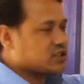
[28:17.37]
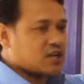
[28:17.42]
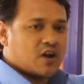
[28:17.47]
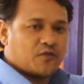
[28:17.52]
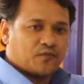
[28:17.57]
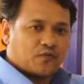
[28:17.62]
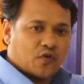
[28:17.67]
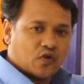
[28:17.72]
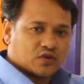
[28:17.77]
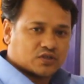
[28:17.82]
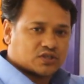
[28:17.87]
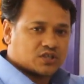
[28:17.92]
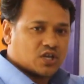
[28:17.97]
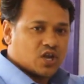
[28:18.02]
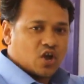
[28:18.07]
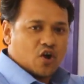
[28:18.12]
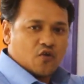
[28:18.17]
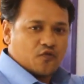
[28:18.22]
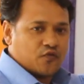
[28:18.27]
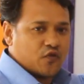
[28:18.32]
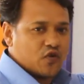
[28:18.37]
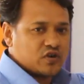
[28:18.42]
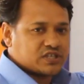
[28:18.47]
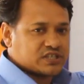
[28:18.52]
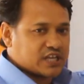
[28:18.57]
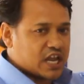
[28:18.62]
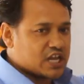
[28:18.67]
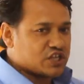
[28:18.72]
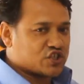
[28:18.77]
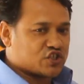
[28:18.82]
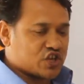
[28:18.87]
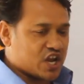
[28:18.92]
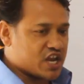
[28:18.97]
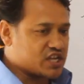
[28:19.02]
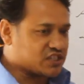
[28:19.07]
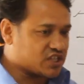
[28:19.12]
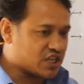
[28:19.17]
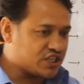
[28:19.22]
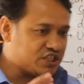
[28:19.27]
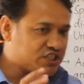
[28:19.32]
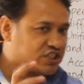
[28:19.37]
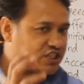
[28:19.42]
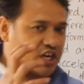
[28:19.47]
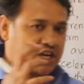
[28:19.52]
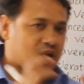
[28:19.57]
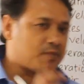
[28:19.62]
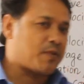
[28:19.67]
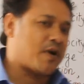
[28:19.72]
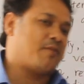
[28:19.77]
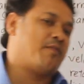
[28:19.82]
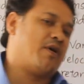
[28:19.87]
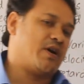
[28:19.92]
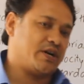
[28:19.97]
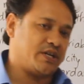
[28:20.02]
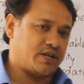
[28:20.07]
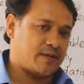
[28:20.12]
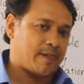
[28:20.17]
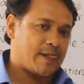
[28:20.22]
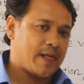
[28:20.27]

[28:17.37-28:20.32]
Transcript: of force. Force can change the state of a body.